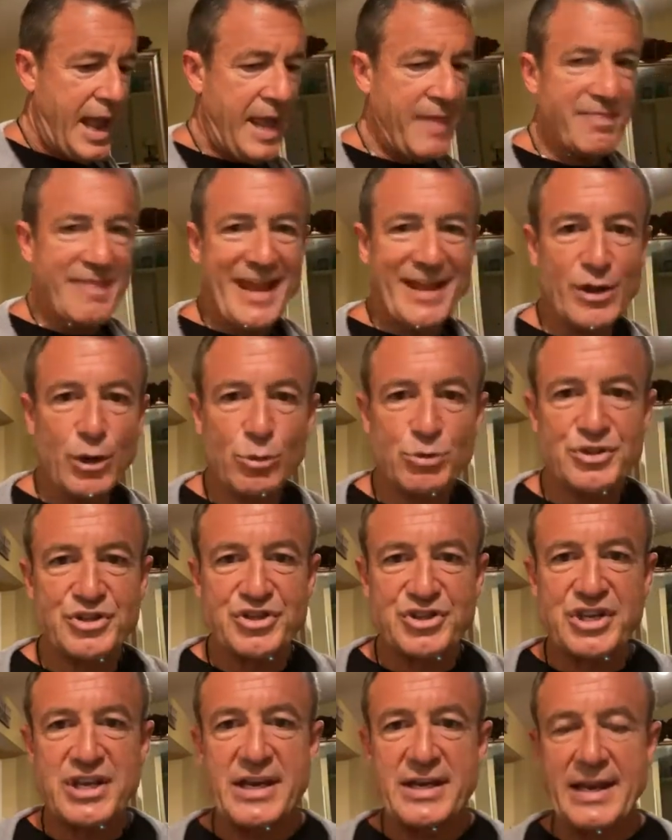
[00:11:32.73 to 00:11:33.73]
And they don't
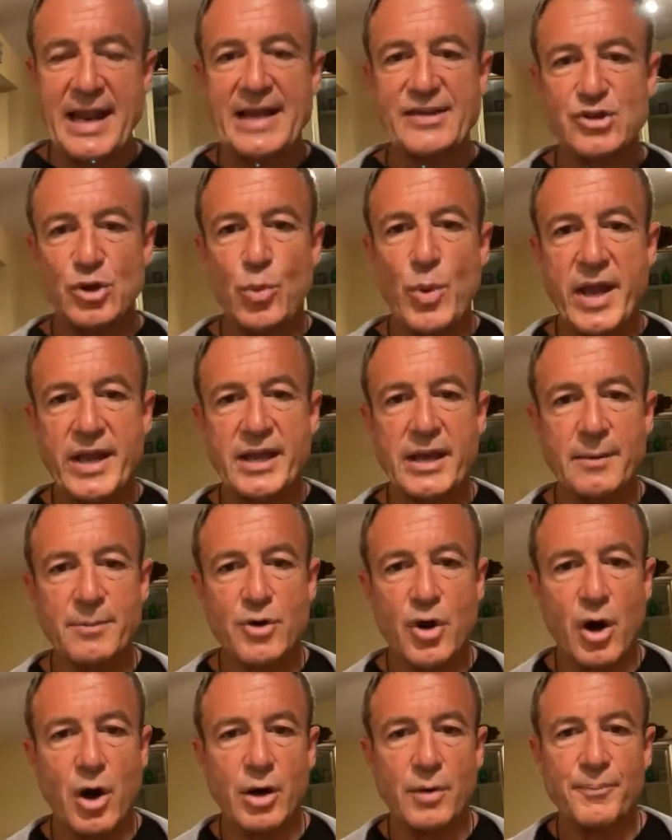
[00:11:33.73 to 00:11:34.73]
see it as a wake
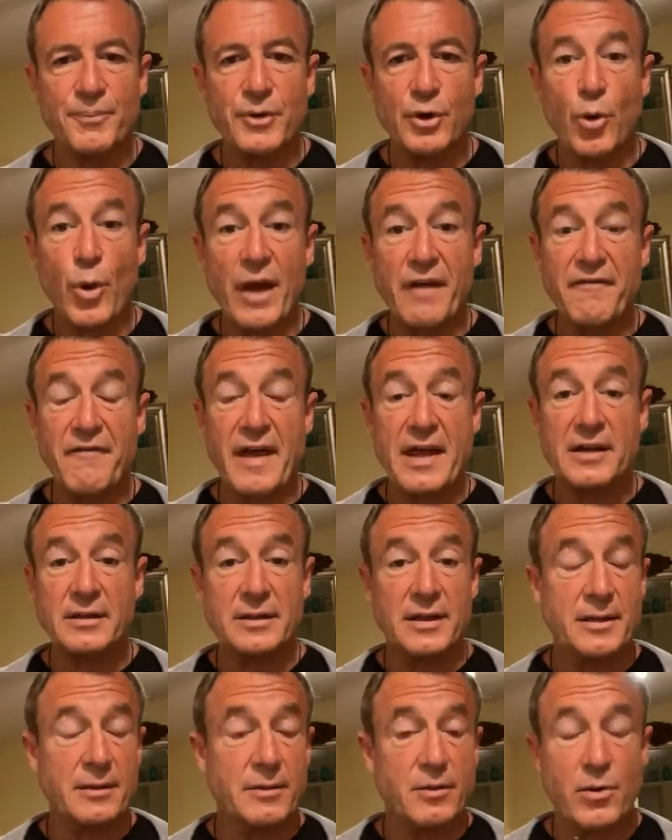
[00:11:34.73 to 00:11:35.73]
up call. Quite
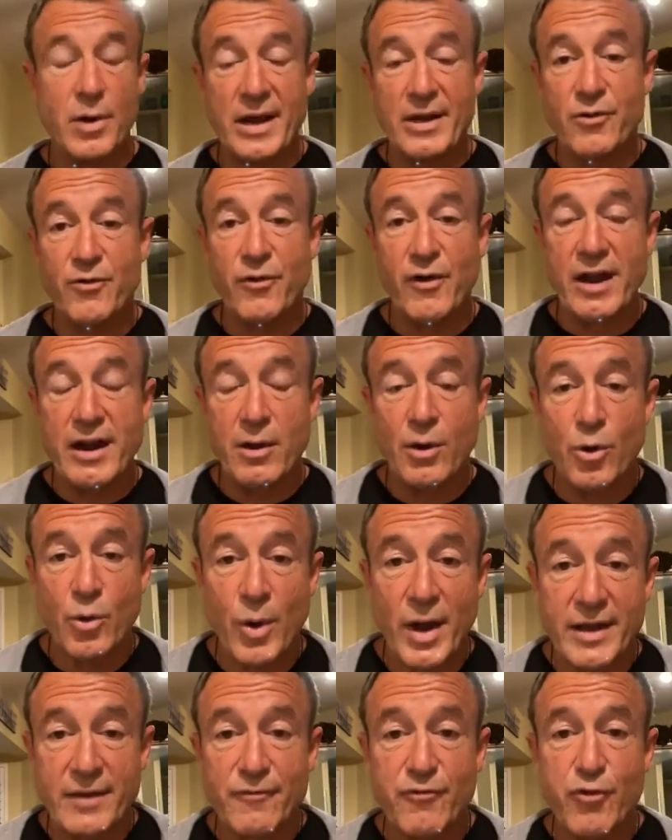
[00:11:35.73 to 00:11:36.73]
frankly, quite,
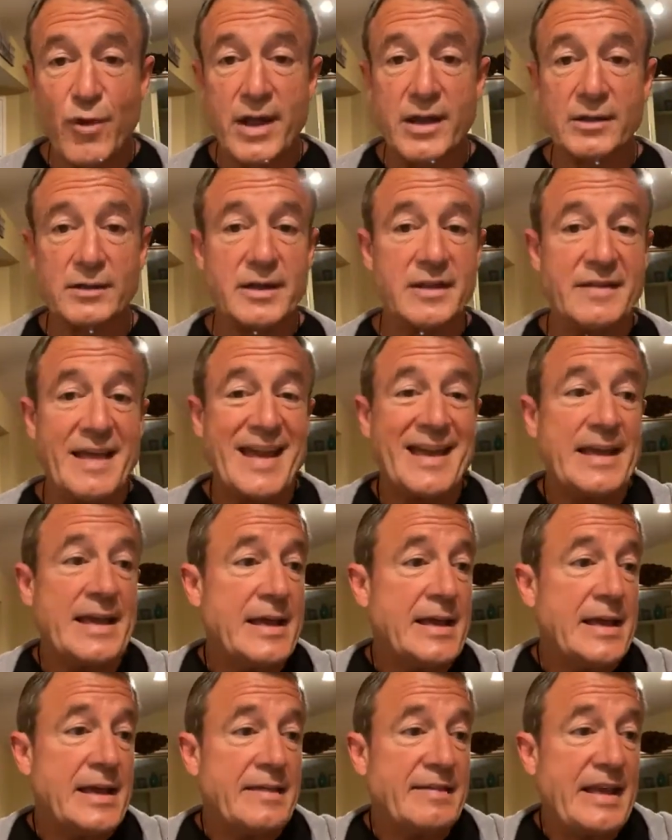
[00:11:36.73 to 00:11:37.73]
quite frankly, they,
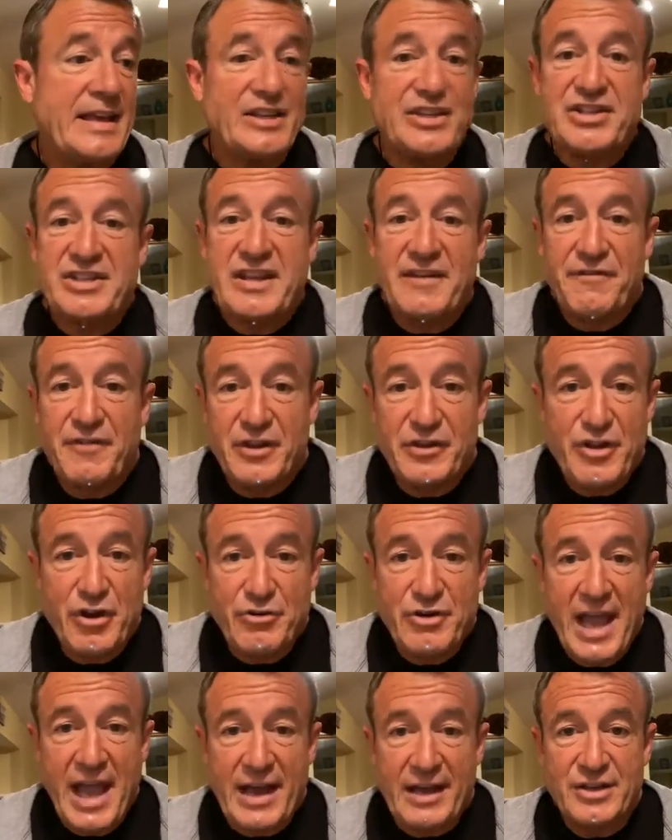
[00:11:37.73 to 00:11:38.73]
they stiffened
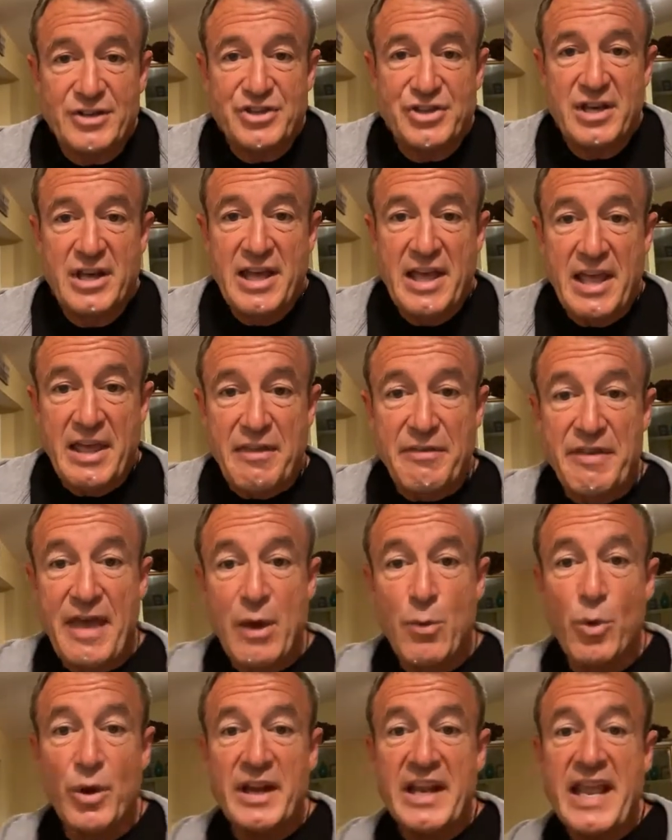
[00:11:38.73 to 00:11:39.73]
their necks.
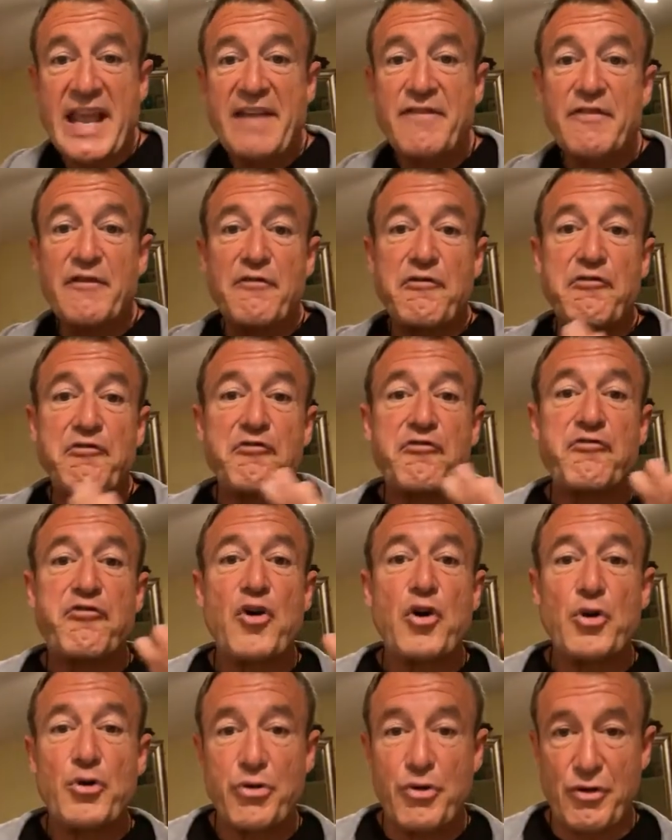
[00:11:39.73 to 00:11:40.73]
They went even
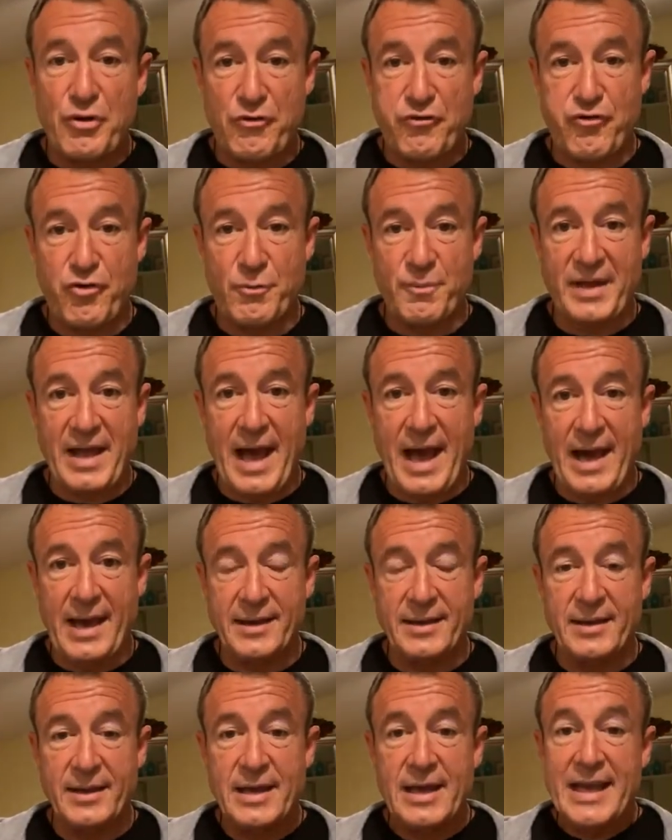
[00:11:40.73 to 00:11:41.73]
further from
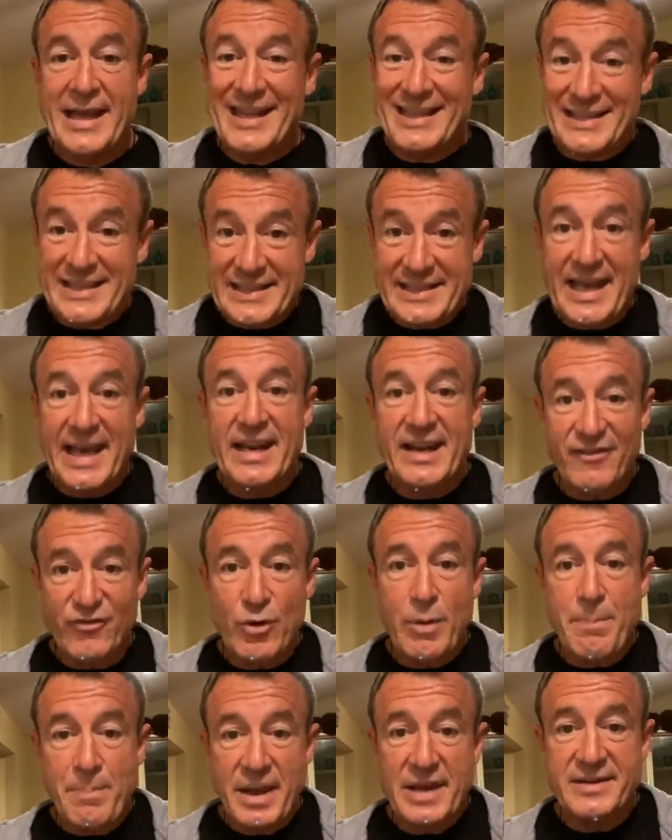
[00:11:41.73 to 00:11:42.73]
God. Instead of
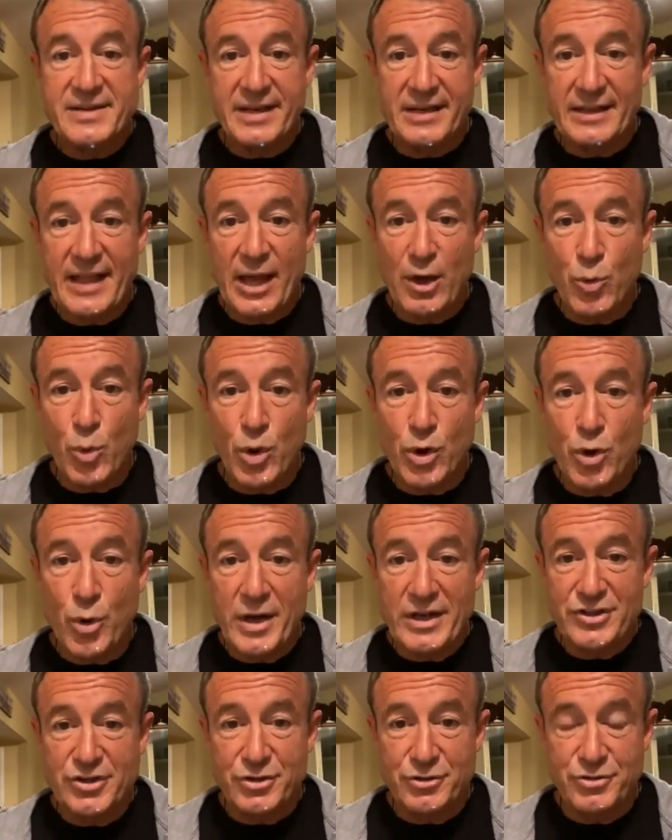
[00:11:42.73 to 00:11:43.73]
repenting like we're
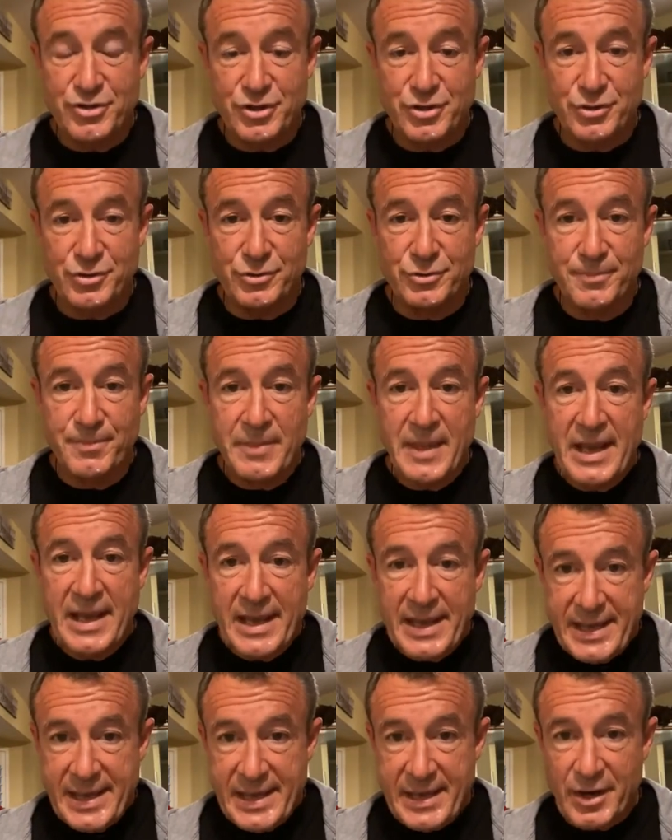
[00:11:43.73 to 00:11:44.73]
going to do
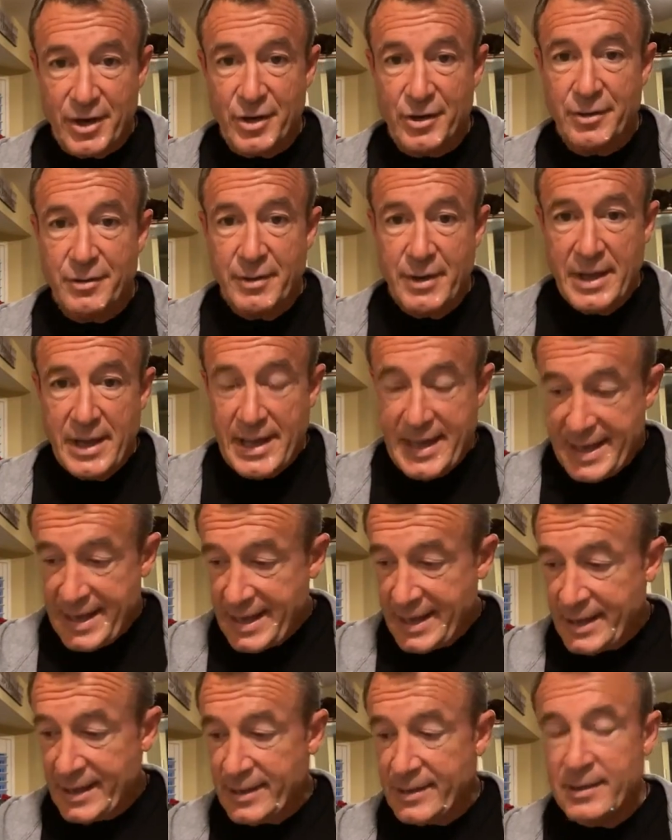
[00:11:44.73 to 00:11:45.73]
here
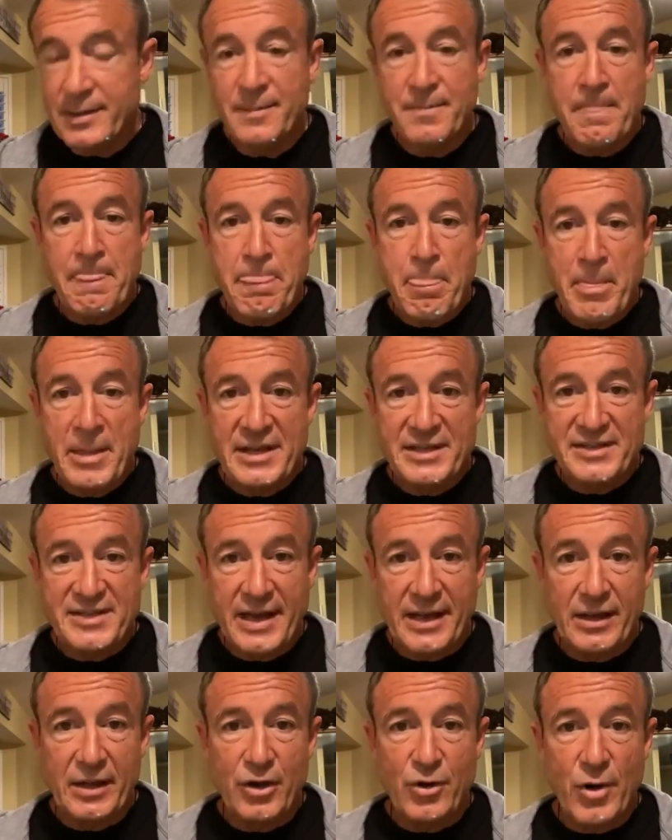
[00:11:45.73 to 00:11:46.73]
in
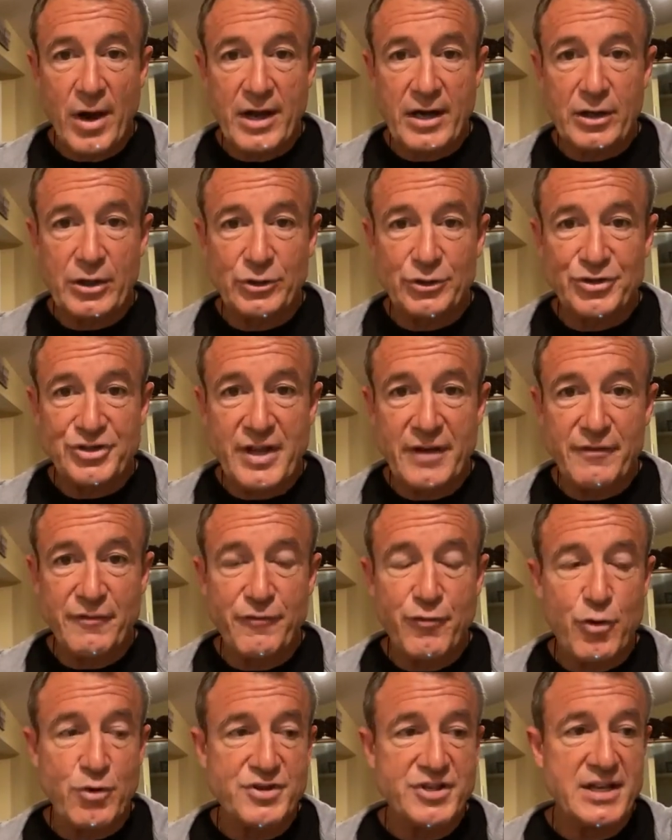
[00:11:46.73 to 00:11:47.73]
Second Chronicles
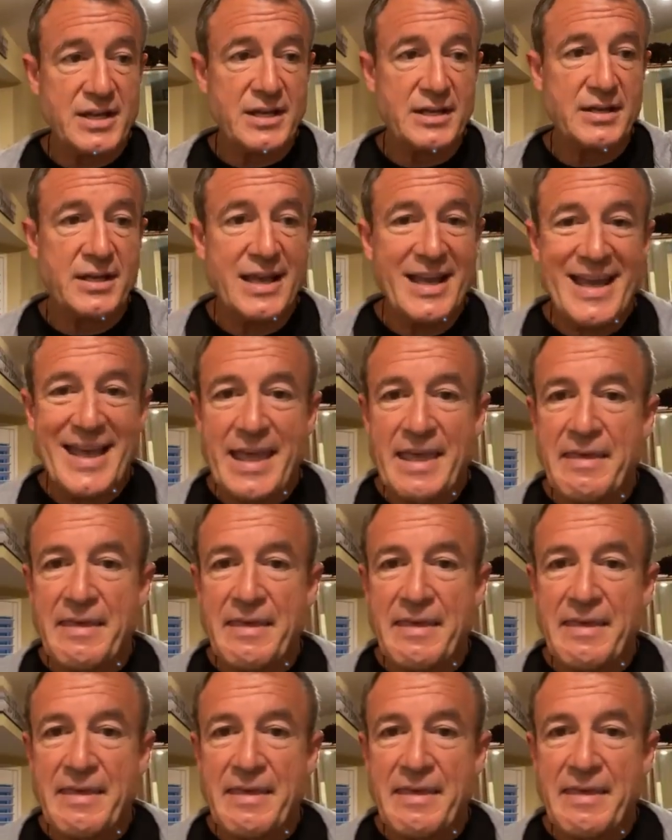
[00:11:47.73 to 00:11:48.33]
7:14,